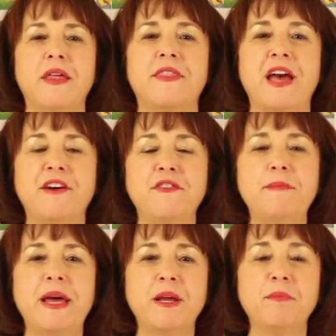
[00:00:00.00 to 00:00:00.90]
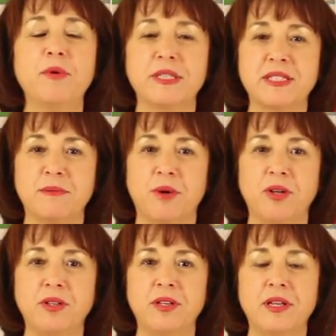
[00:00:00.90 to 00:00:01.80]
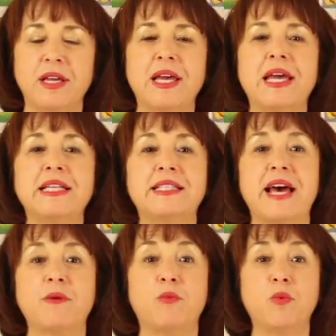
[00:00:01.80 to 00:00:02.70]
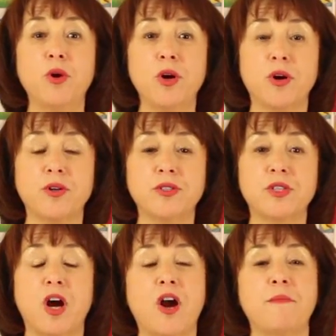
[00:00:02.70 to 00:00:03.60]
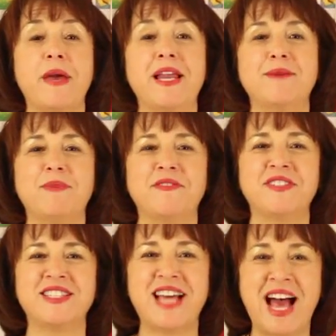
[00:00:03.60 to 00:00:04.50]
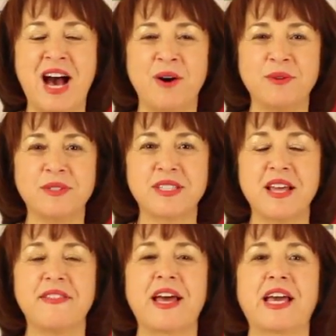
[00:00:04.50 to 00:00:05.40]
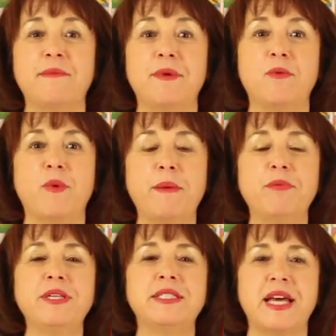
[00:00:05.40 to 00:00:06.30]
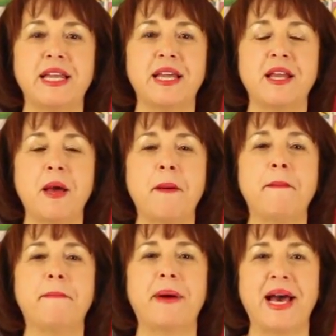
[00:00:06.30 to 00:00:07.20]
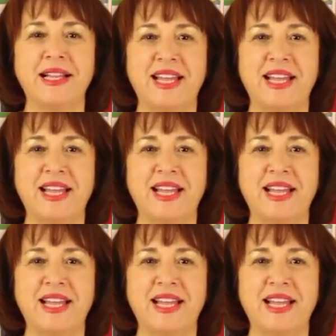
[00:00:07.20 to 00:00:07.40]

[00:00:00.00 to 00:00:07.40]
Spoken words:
The alphabetic principle is that words are made up of sounds that can be represented by